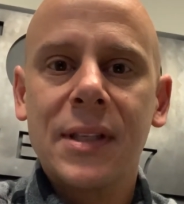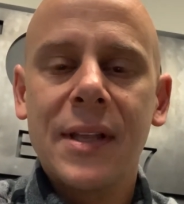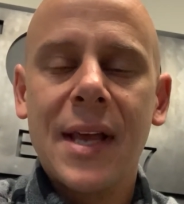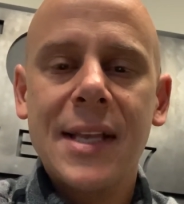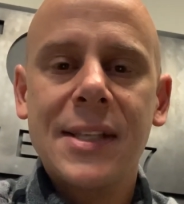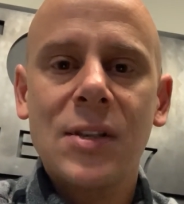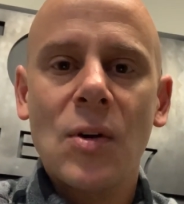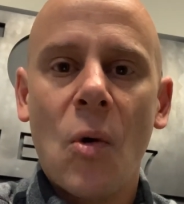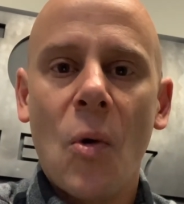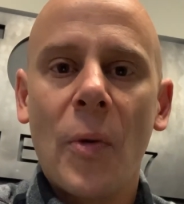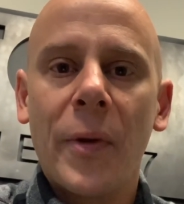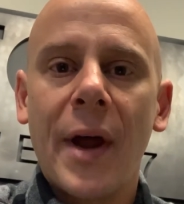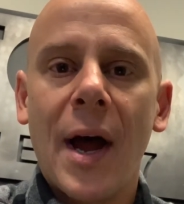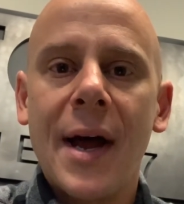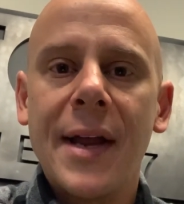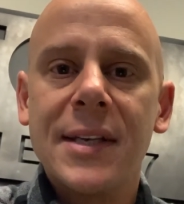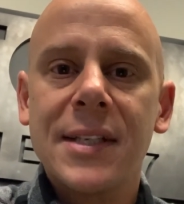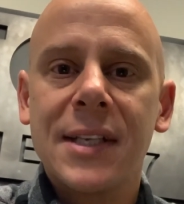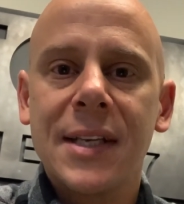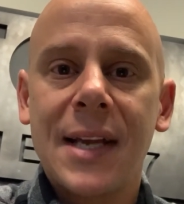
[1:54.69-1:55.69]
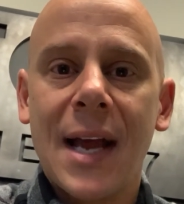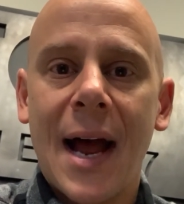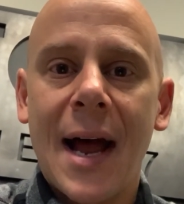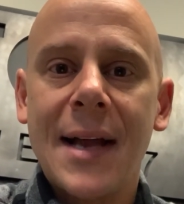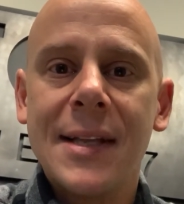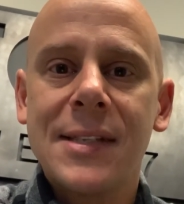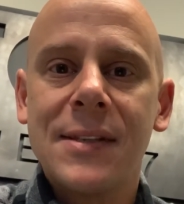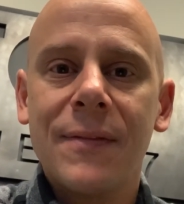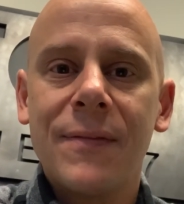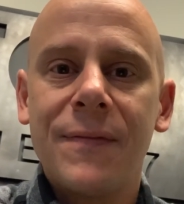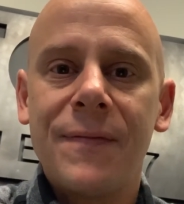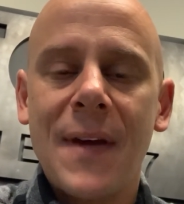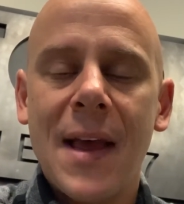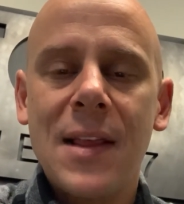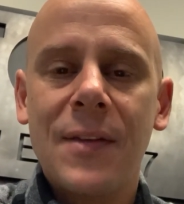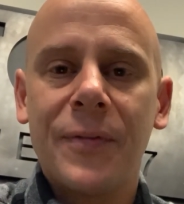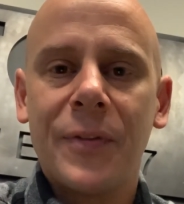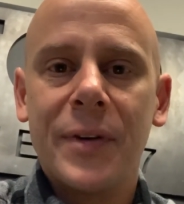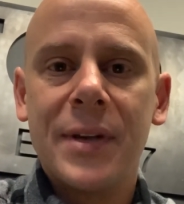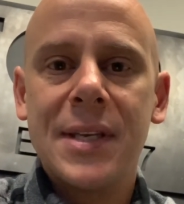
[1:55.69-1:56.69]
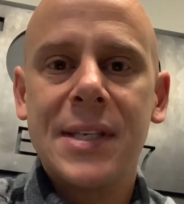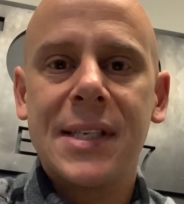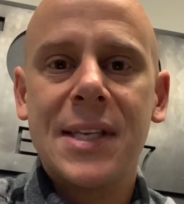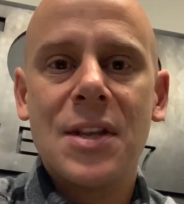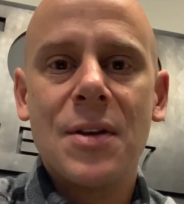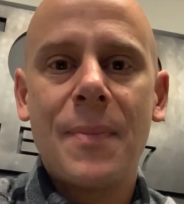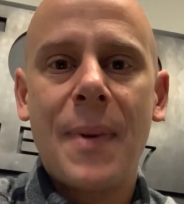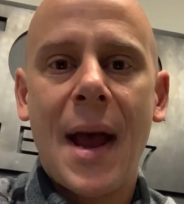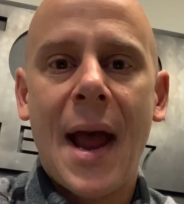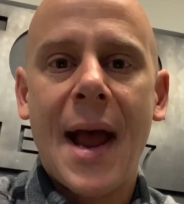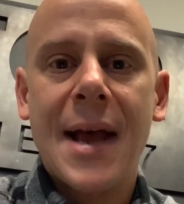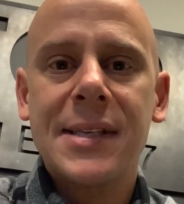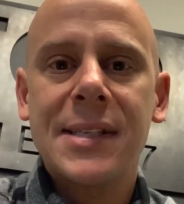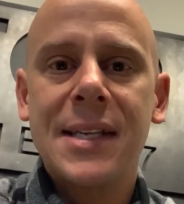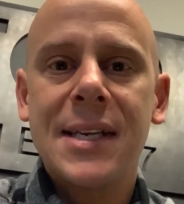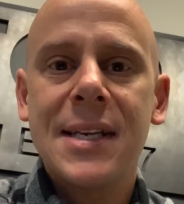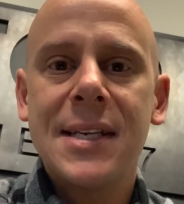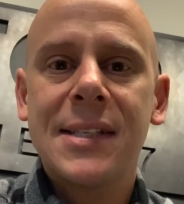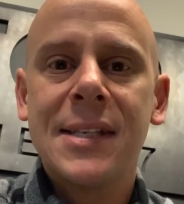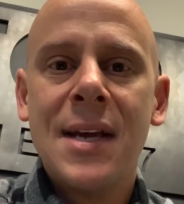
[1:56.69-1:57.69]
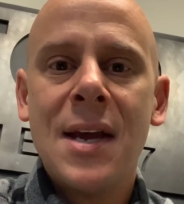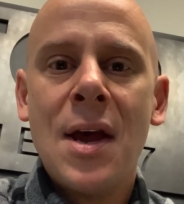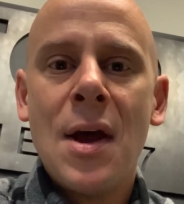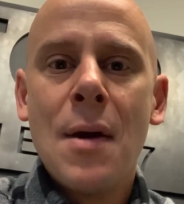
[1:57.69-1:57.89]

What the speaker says: let's hold on to God's faithfulness in the past, his